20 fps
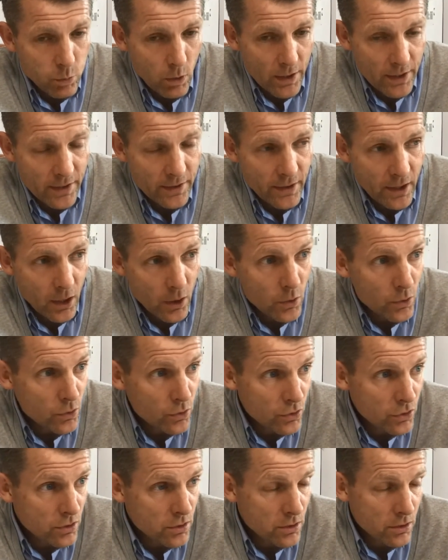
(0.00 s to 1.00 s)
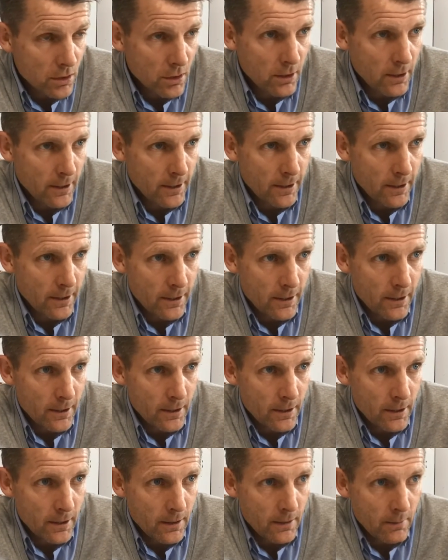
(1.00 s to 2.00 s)
one of those.
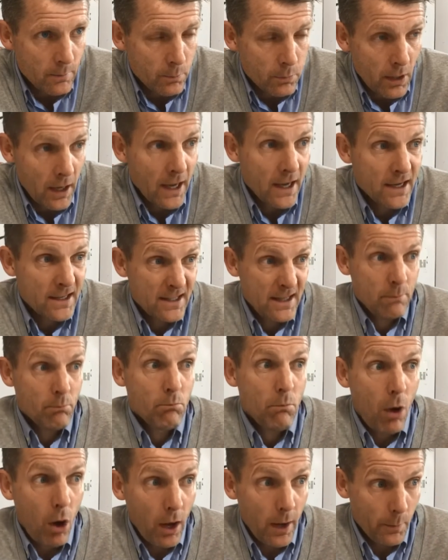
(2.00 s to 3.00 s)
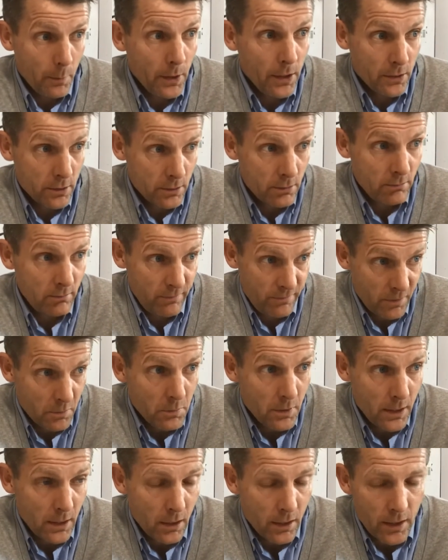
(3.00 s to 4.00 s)
Uh, players, in my opinion. For
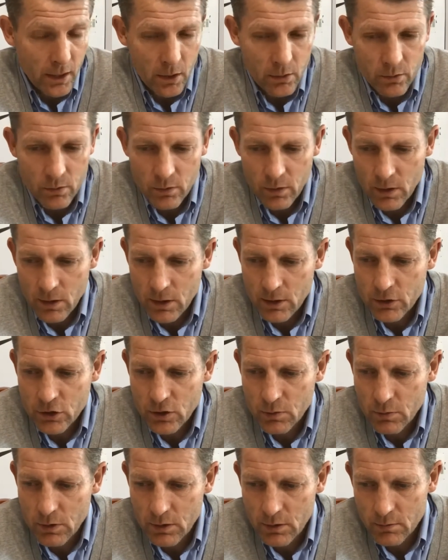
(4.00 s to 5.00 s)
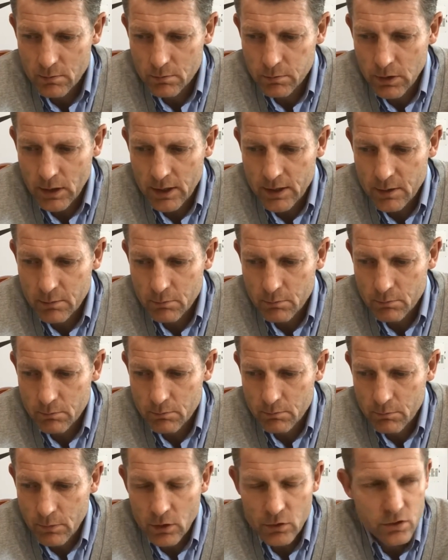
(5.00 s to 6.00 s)
me, I know uh, Jimmy played him
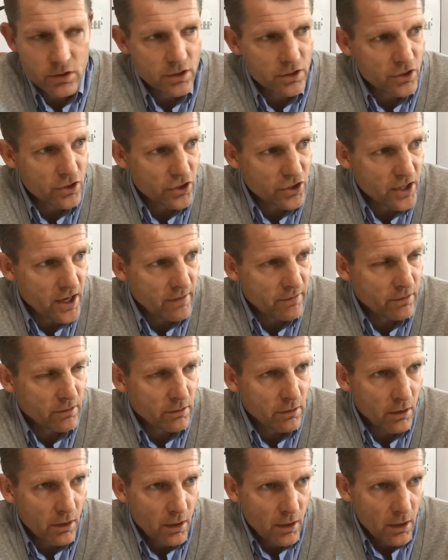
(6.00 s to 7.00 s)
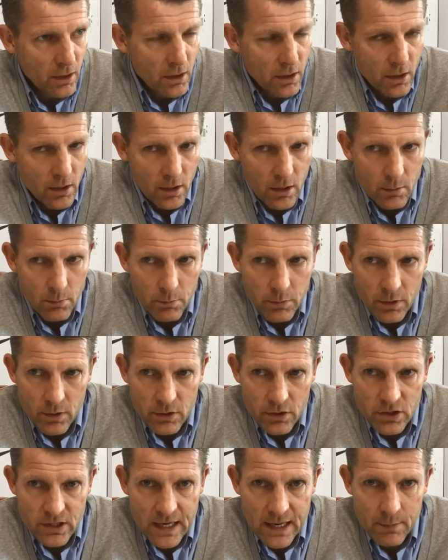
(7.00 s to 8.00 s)
mostly as a seven, mm.
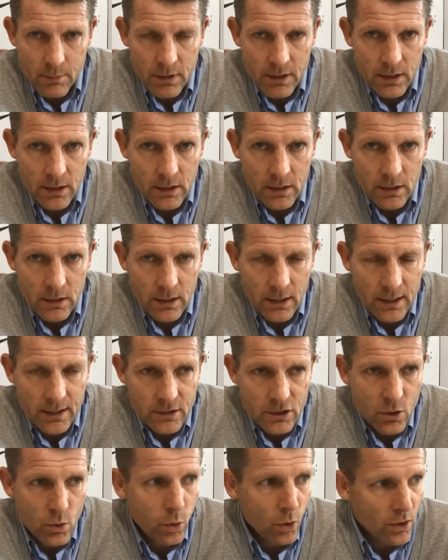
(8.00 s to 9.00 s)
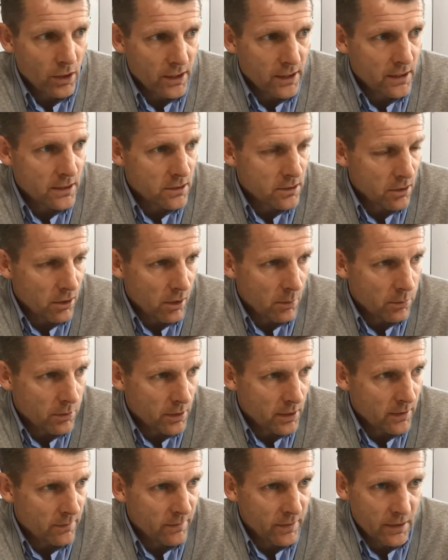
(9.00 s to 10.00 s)
but Sammy has qualities that I
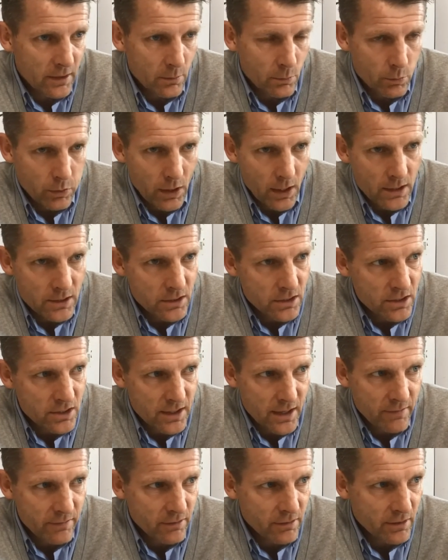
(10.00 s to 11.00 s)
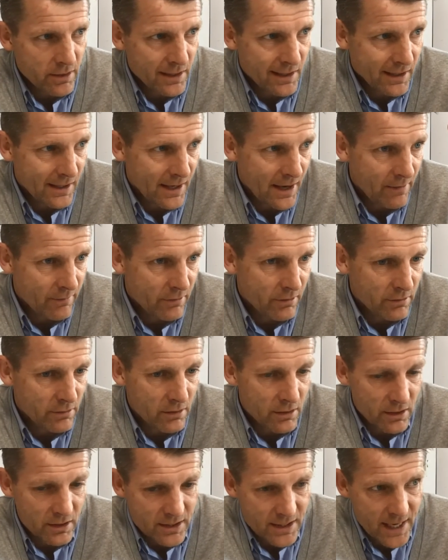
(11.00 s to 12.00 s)
believe he can play as a seven, an 11,
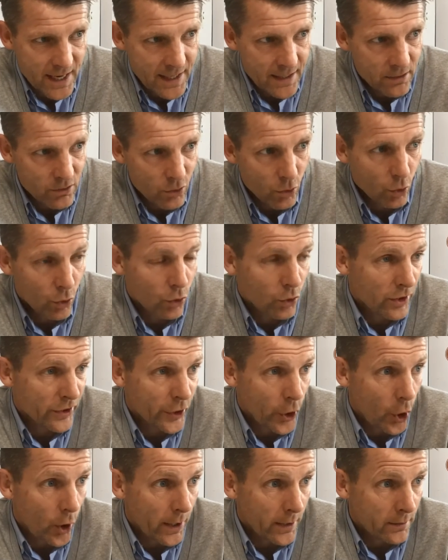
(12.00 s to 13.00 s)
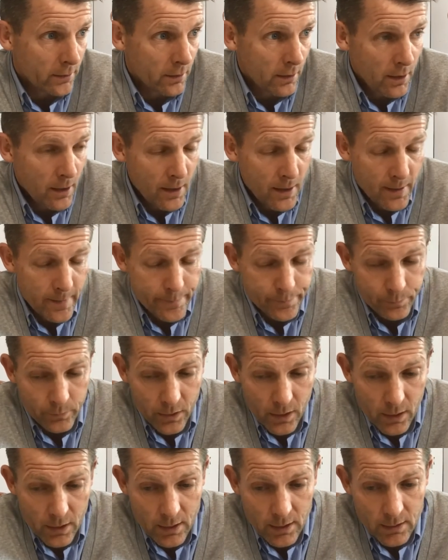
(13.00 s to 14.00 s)
a 10, or a nine,
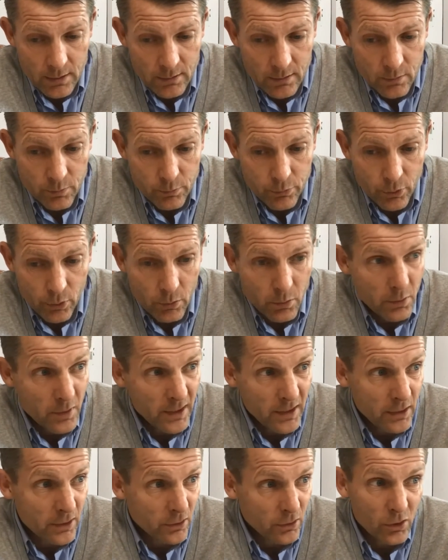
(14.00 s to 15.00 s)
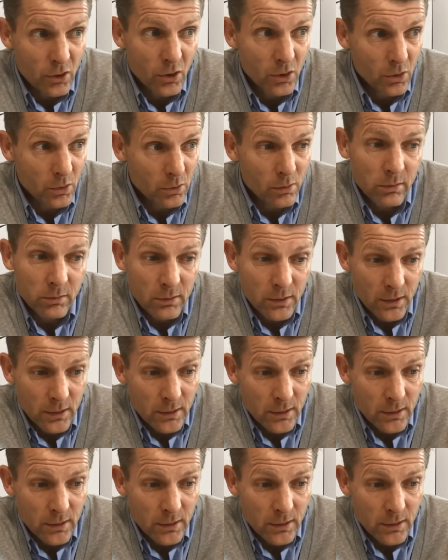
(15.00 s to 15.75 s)
and probably can do